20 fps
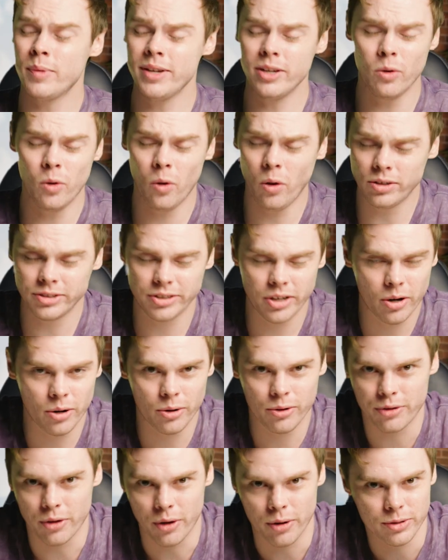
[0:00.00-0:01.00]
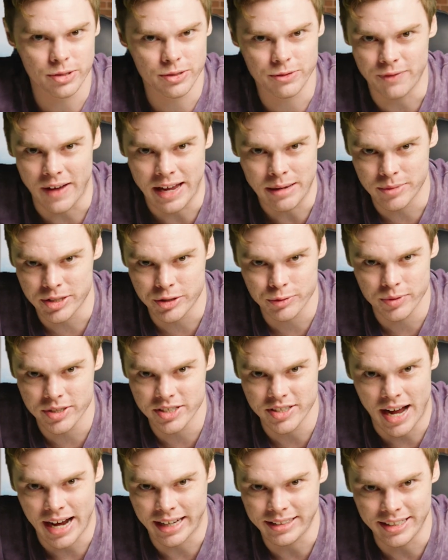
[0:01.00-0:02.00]
we all know those famous
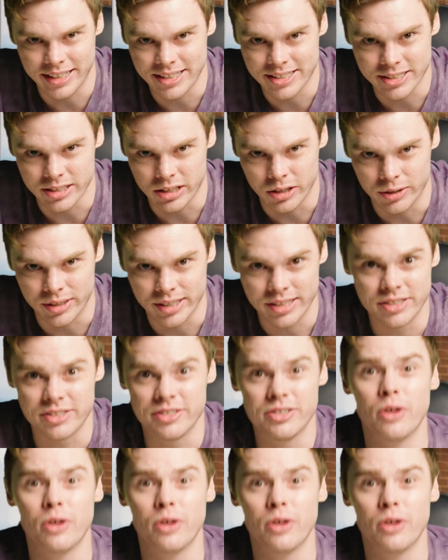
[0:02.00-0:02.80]
recycling slogans,